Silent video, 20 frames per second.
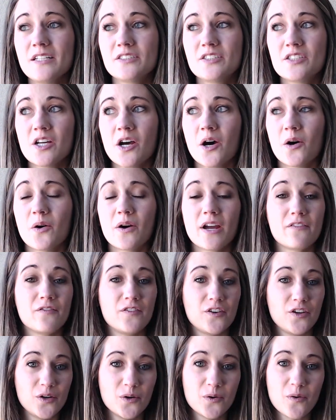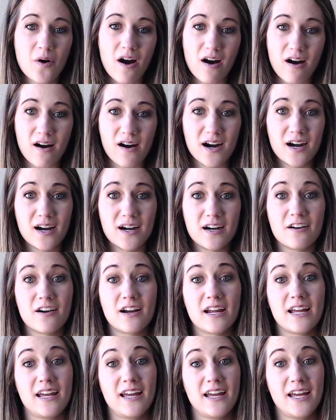So if you are
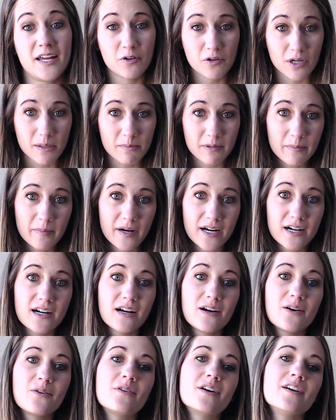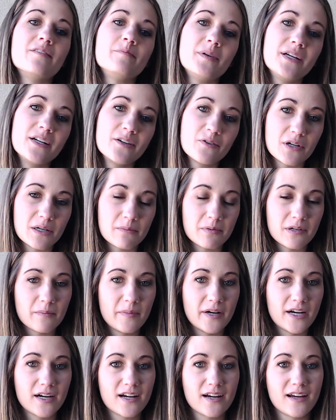in corporate America or have been in corporate
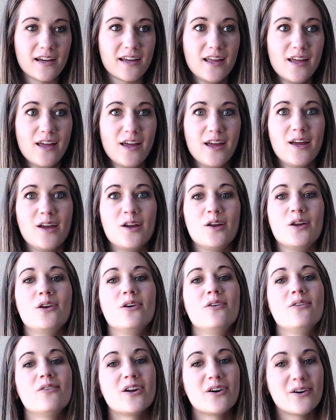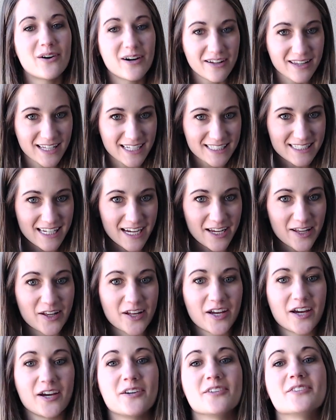America, you know how that cycle
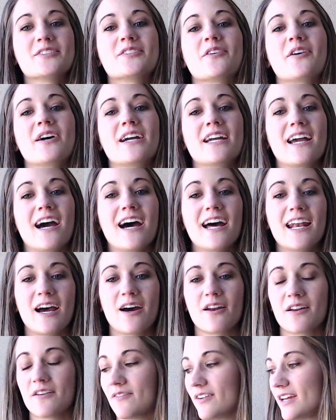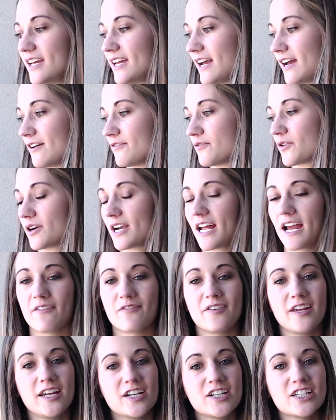goes. So I got out of it at
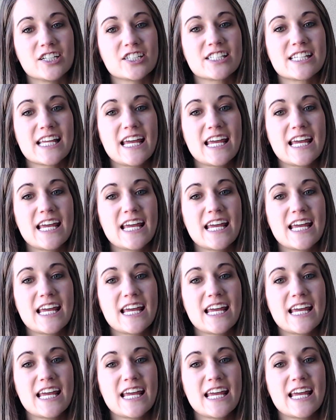4.5 years,